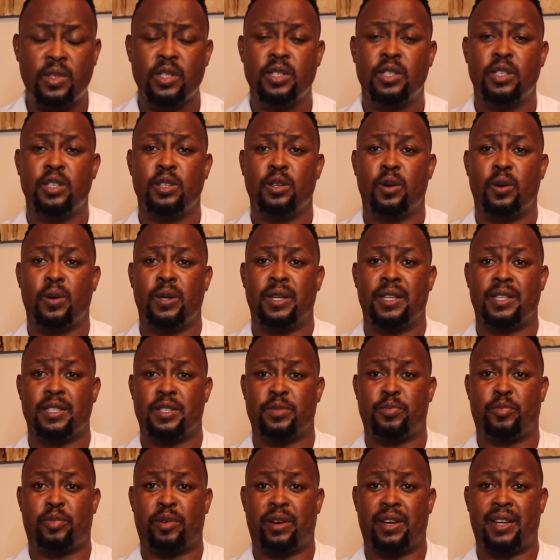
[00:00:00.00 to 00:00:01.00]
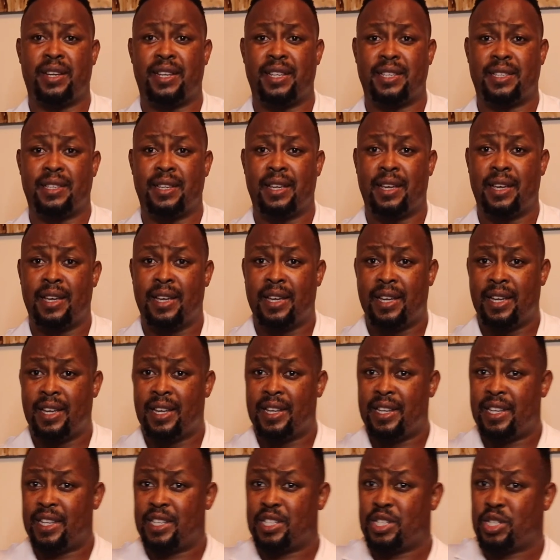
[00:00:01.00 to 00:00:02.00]
You don't want the spray
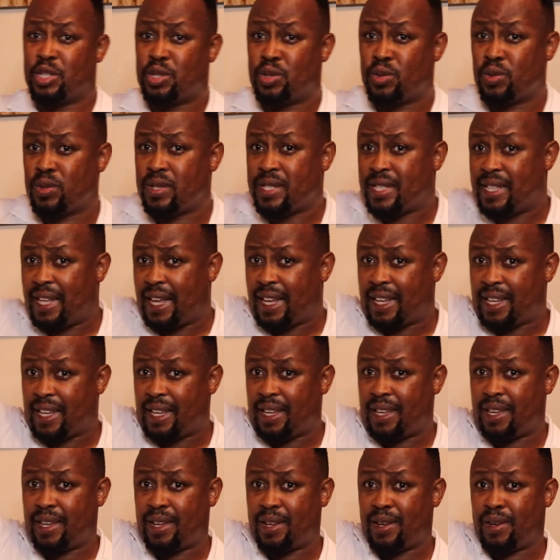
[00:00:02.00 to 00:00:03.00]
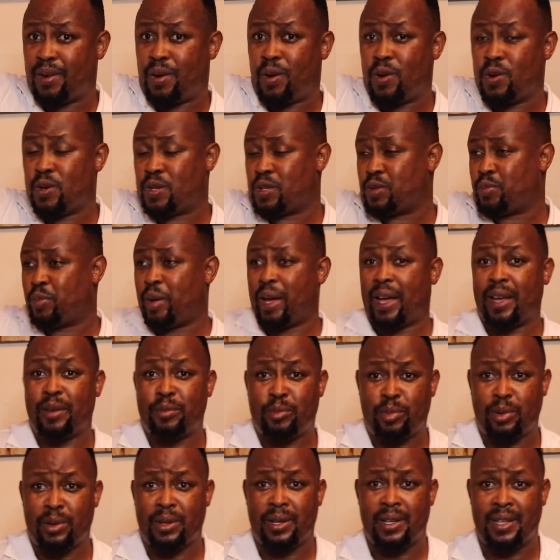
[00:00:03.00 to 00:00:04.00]
that shoots like a hose
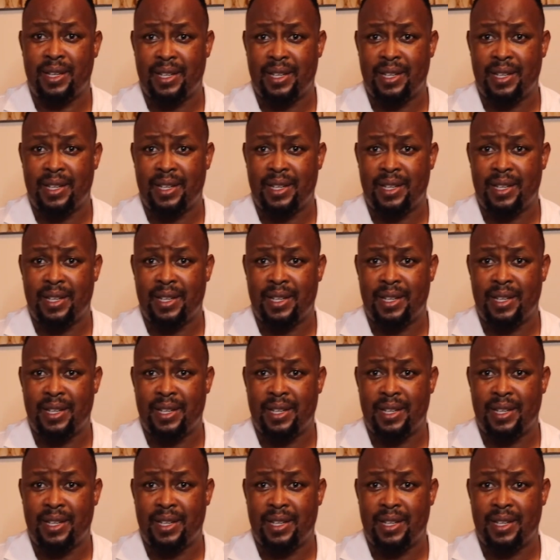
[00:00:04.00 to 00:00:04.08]
pipe.